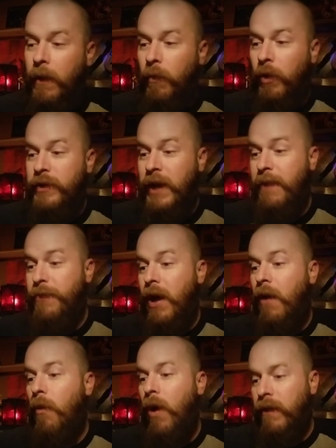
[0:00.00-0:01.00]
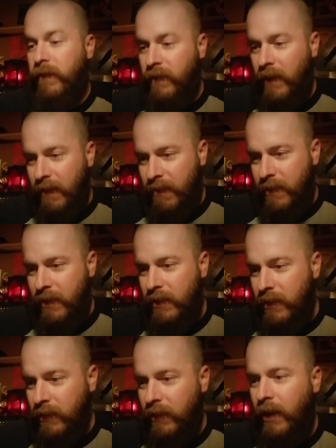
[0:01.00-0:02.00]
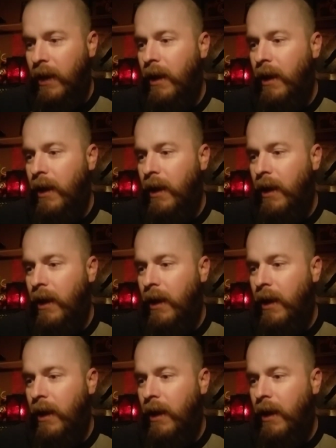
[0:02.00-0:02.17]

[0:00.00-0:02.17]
which I thought was the